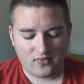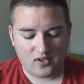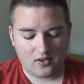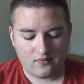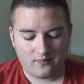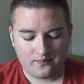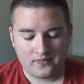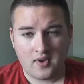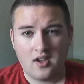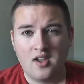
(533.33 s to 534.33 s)
So,
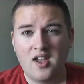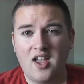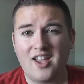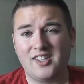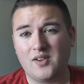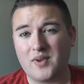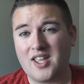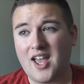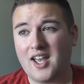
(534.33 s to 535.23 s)
and then we